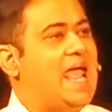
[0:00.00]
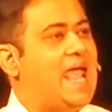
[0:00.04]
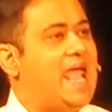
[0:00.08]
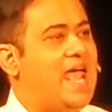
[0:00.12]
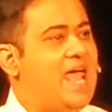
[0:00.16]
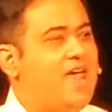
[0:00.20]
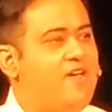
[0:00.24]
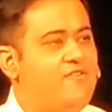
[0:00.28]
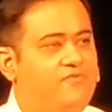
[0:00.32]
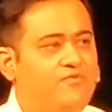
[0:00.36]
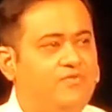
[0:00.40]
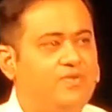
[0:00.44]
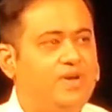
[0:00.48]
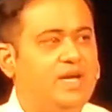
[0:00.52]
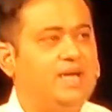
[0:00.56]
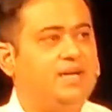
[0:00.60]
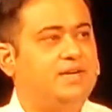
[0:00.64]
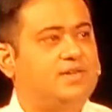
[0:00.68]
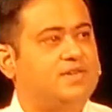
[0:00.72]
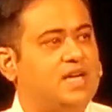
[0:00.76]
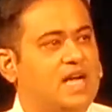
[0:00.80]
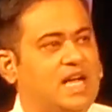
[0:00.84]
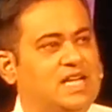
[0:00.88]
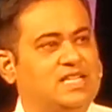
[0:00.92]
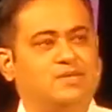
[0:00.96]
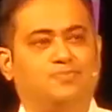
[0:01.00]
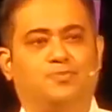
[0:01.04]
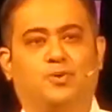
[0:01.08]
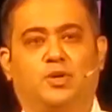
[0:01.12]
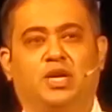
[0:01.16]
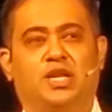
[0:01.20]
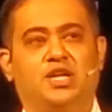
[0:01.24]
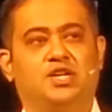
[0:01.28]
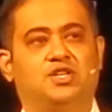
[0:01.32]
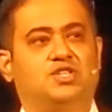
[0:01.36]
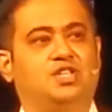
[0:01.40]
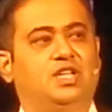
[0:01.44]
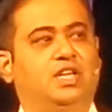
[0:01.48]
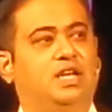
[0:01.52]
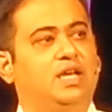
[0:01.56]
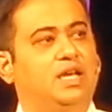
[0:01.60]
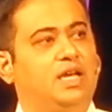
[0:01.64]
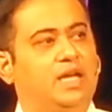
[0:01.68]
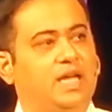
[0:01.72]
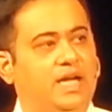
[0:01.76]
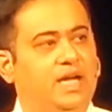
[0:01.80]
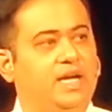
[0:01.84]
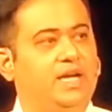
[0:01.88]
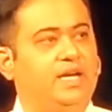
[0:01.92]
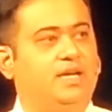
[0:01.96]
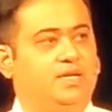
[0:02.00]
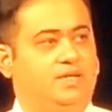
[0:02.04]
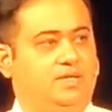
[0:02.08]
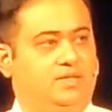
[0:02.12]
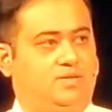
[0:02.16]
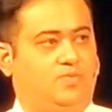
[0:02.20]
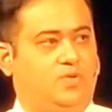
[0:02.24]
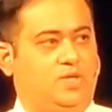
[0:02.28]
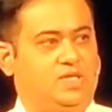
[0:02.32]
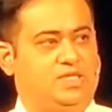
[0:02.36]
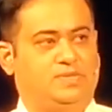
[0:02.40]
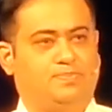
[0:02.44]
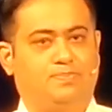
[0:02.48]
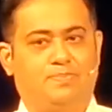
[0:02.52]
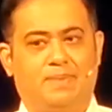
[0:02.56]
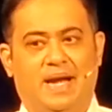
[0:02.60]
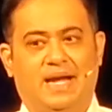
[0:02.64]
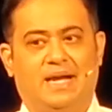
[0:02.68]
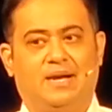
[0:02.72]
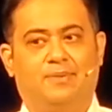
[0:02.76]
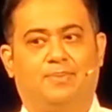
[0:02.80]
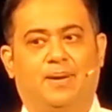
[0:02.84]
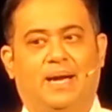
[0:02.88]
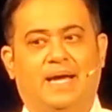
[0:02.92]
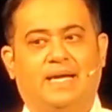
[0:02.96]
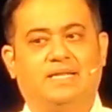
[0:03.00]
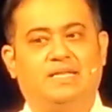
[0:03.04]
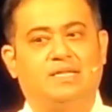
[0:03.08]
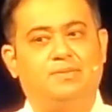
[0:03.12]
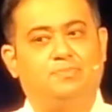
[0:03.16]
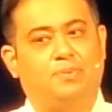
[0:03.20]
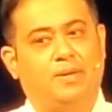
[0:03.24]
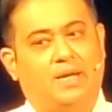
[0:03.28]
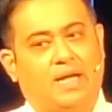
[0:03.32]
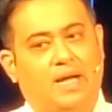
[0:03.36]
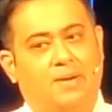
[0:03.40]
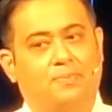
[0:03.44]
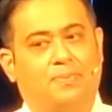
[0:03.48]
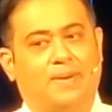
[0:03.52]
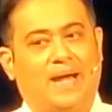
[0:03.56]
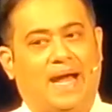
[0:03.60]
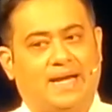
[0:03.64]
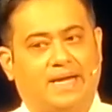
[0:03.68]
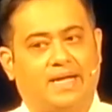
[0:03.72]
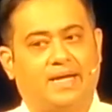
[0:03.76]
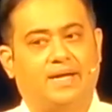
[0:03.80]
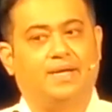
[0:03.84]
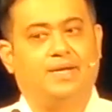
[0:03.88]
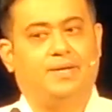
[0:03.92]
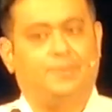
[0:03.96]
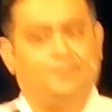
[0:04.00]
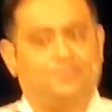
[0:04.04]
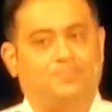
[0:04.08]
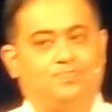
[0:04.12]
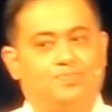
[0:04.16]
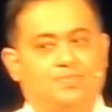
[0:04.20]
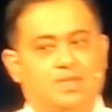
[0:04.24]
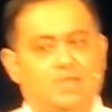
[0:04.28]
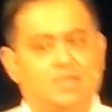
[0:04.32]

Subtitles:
Every transportation need was met by the pickup category.